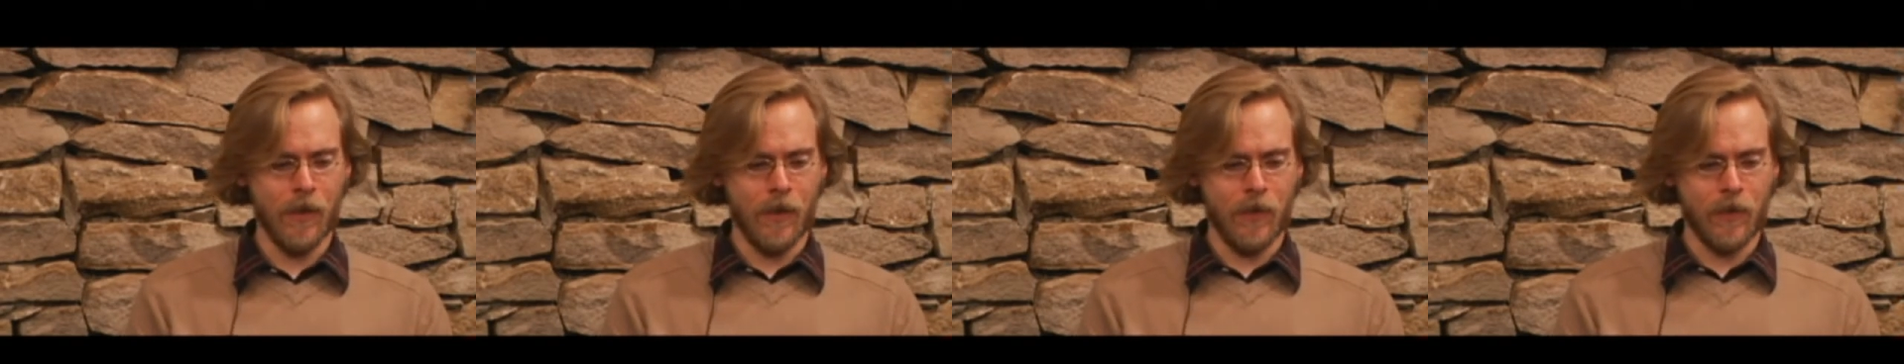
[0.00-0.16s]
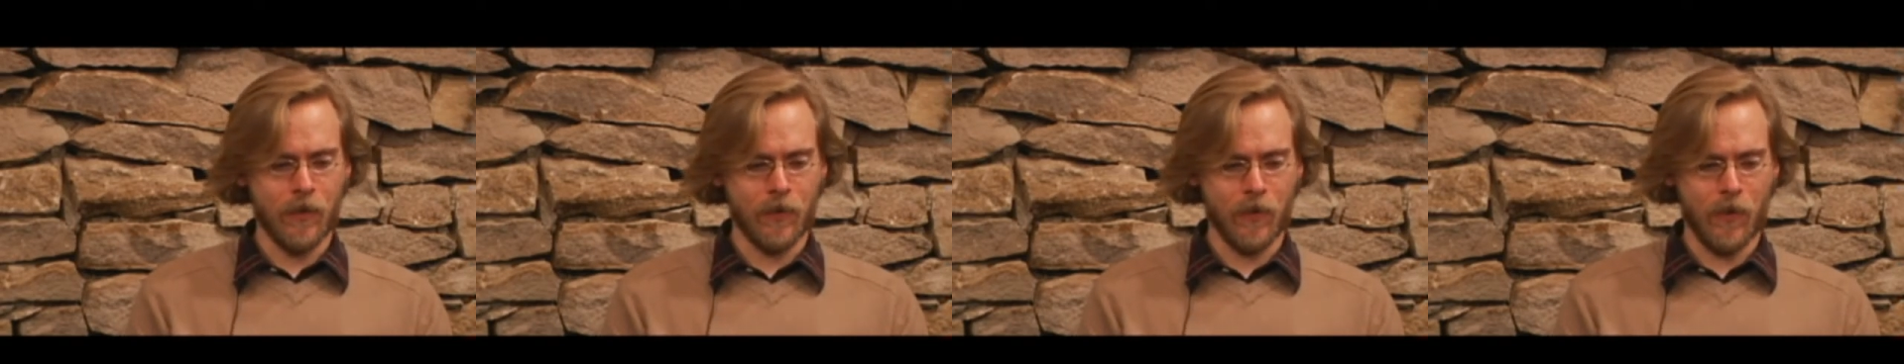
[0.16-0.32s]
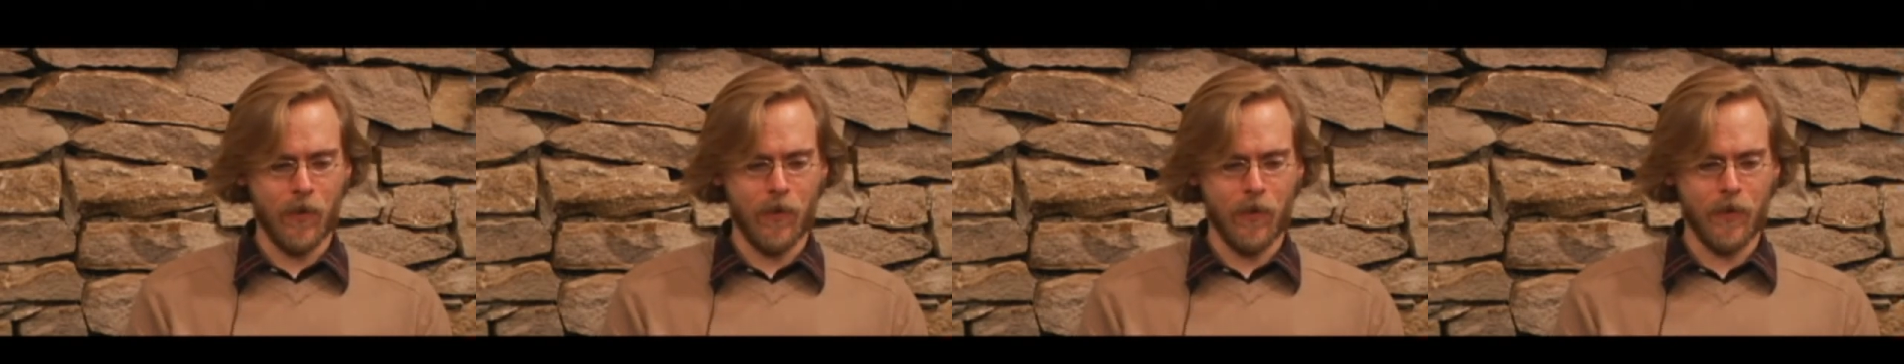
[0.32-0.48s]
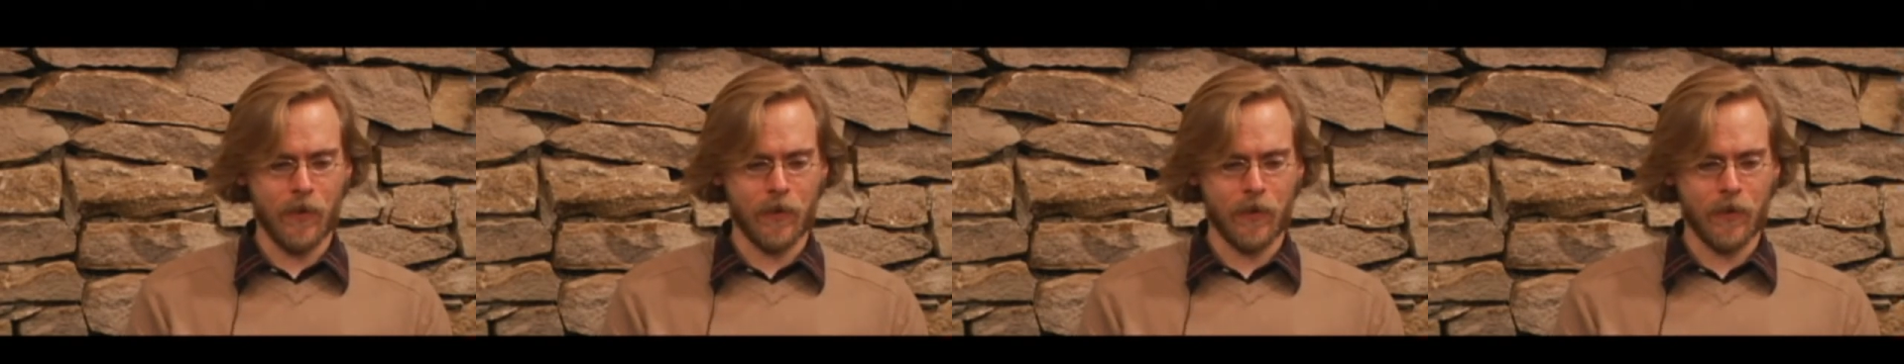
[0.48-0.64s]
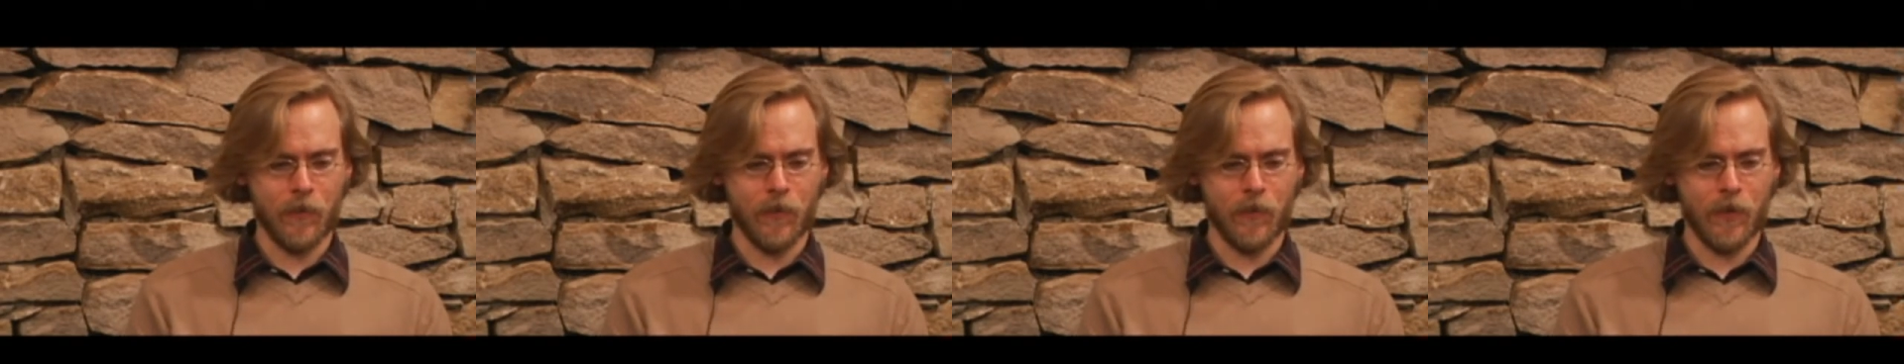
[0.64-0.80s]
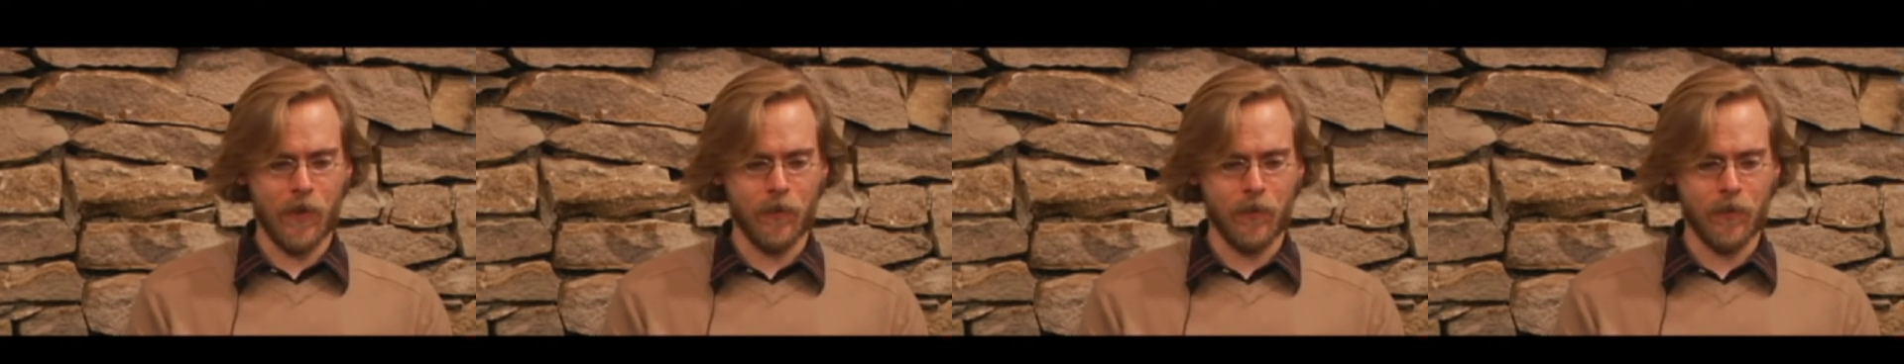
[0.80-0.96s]
So I think
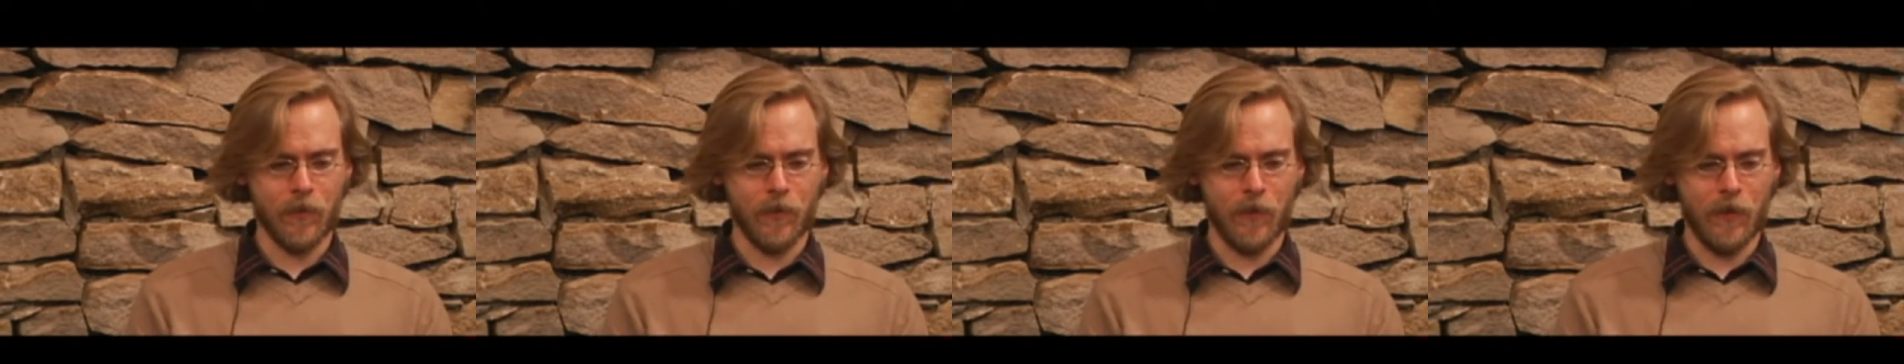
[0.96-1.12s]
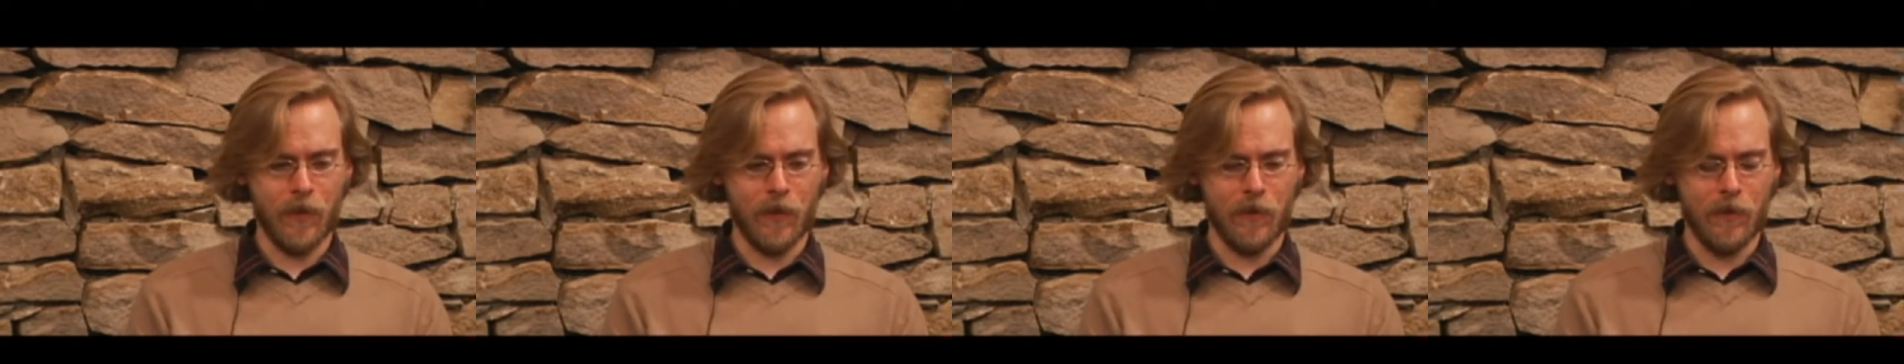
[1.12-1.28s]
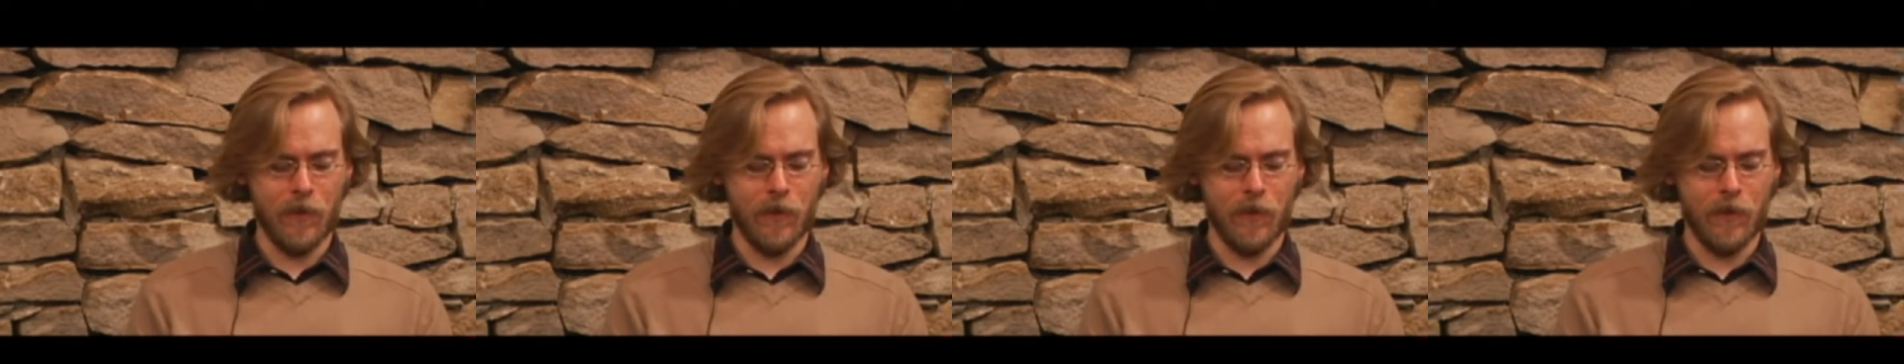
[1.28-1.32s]
sometimes when they